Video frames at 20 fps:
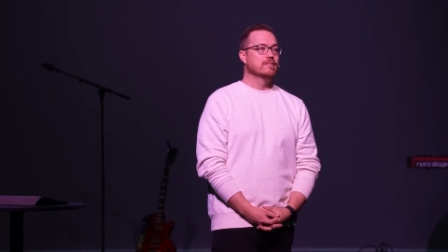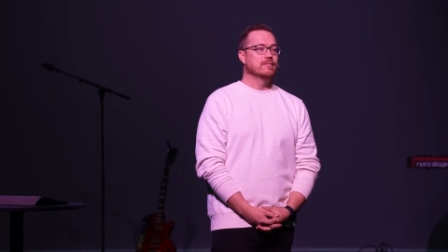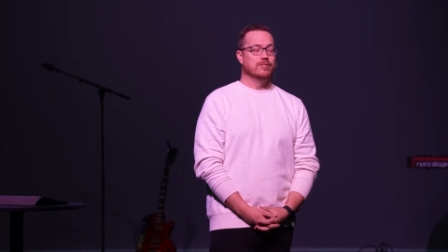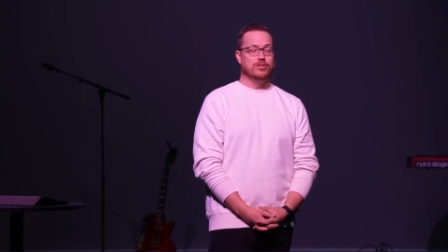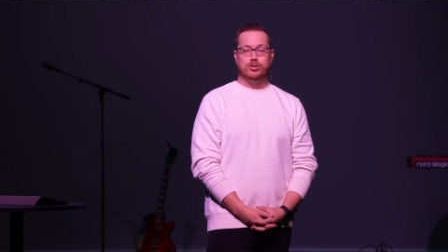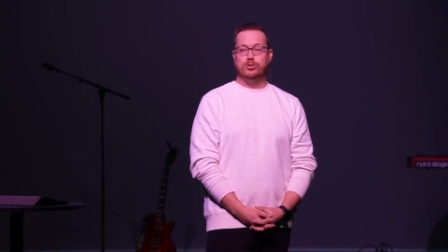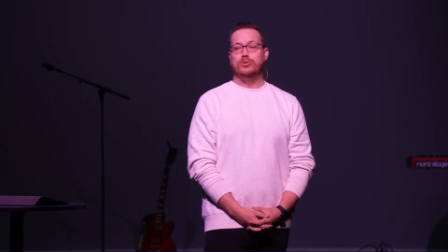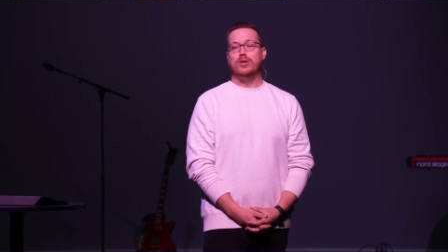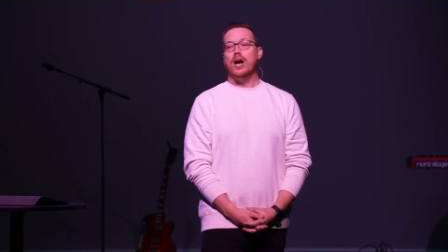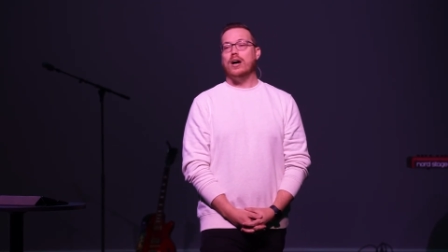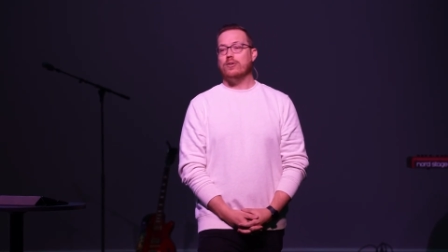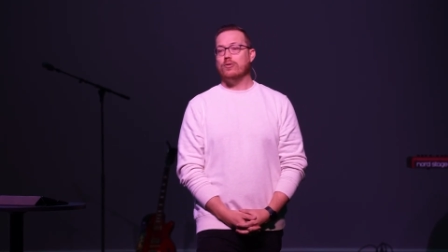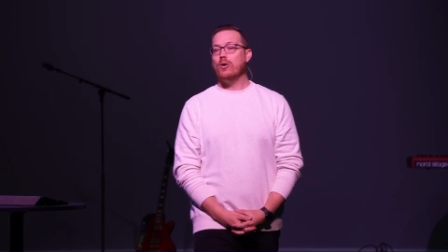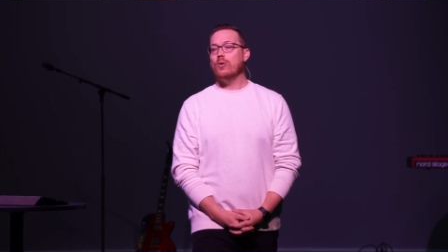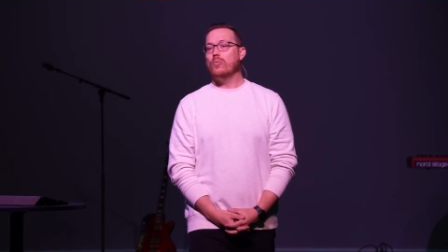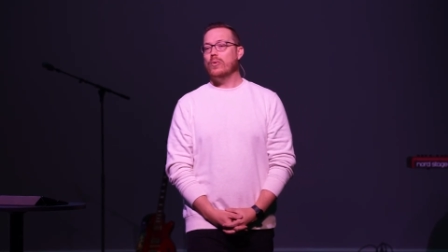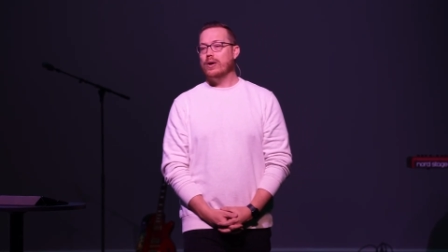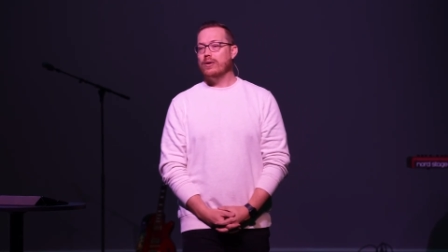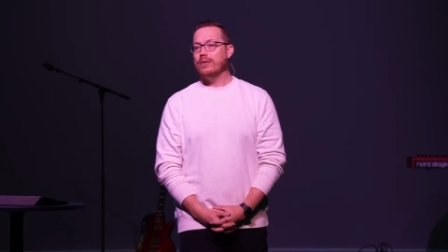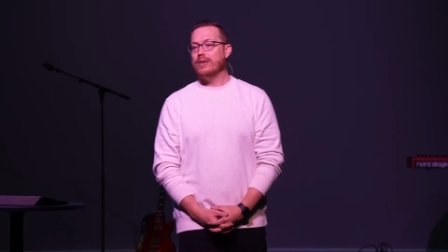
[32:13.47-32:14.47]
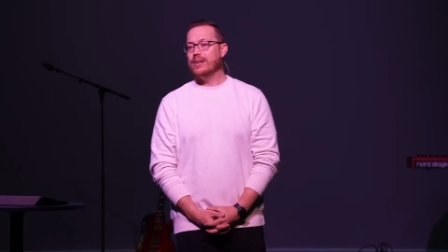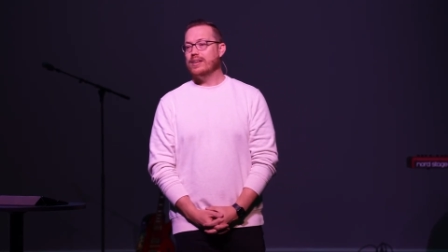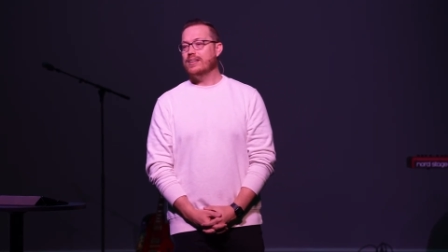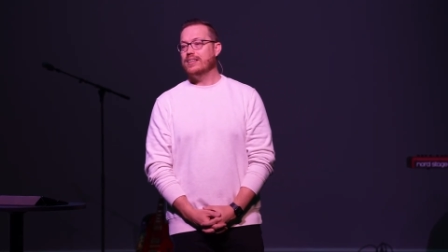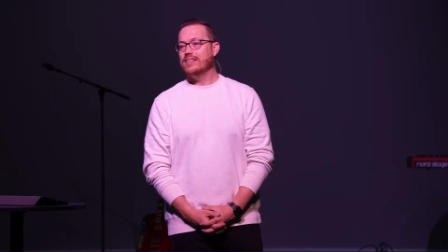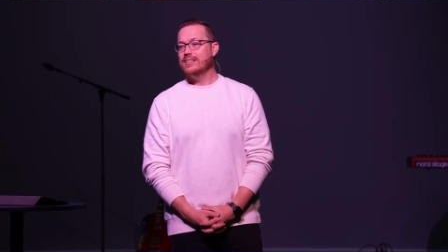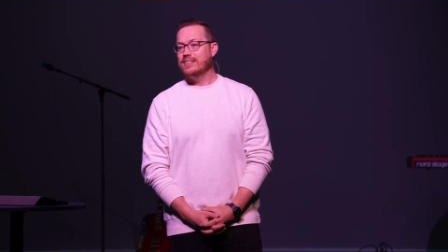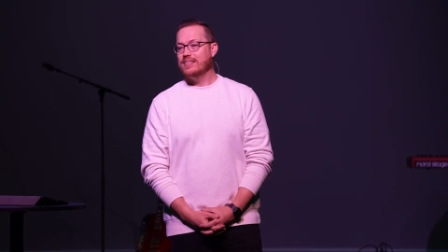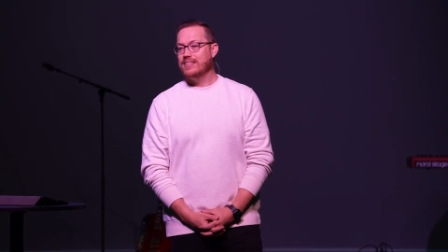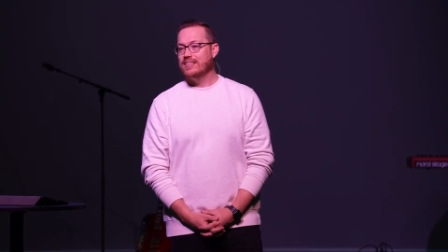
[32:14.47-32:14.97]
do not grow weary
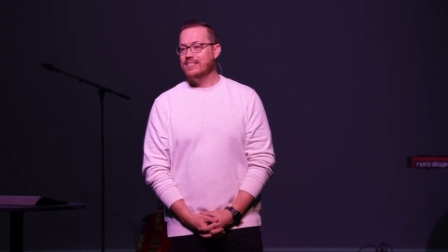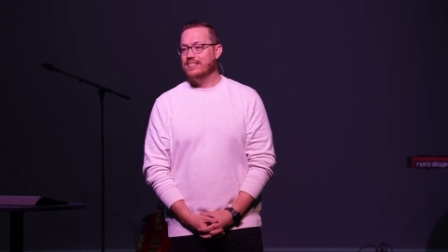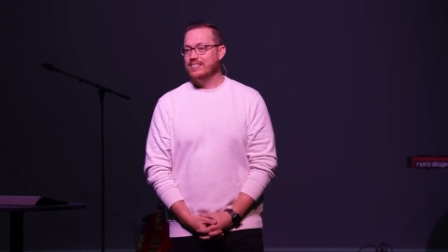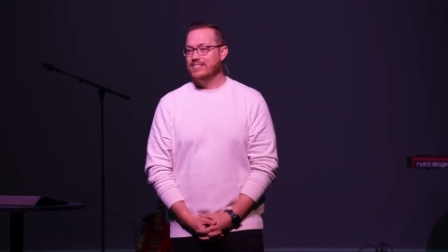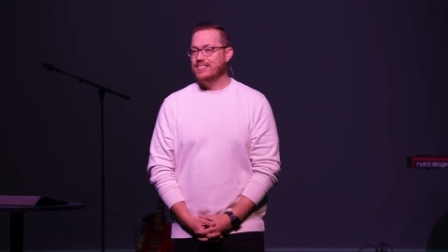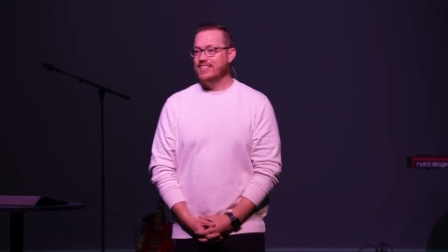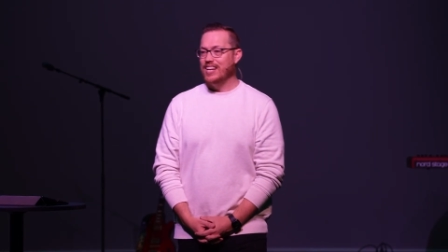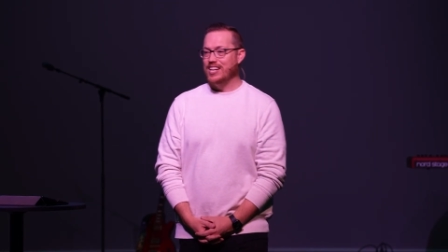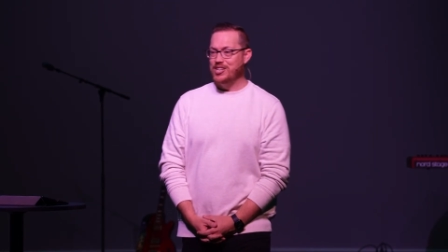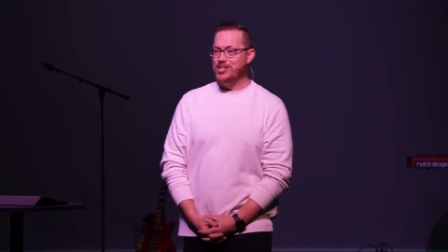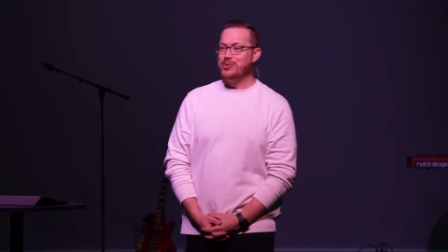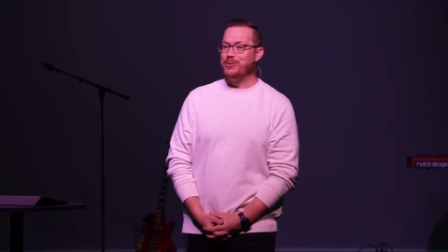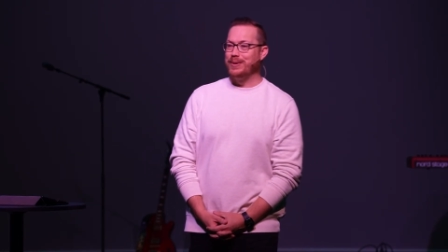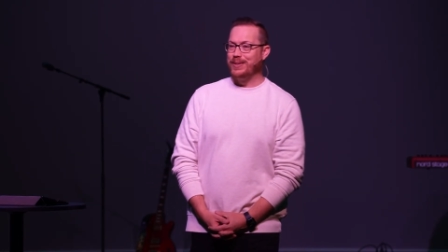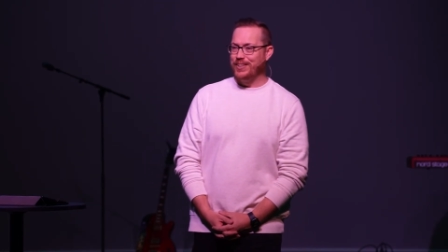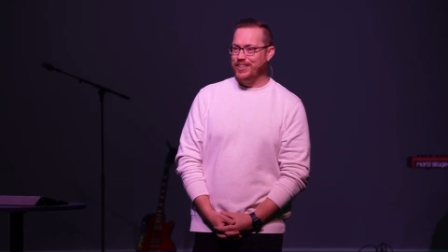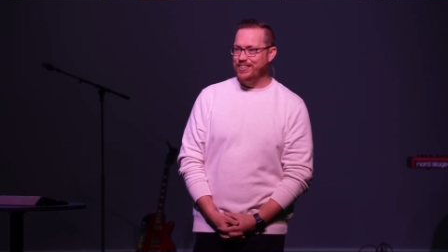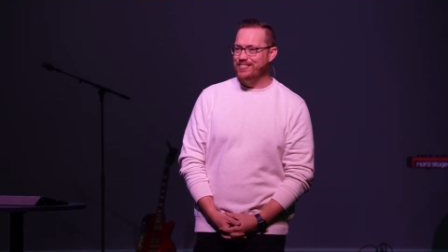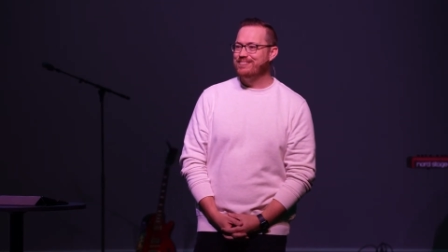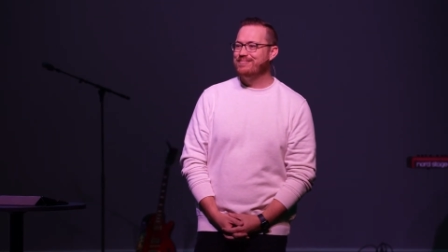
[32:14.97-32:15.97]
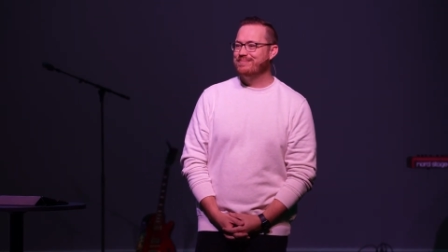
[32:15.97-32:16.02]
in doing good.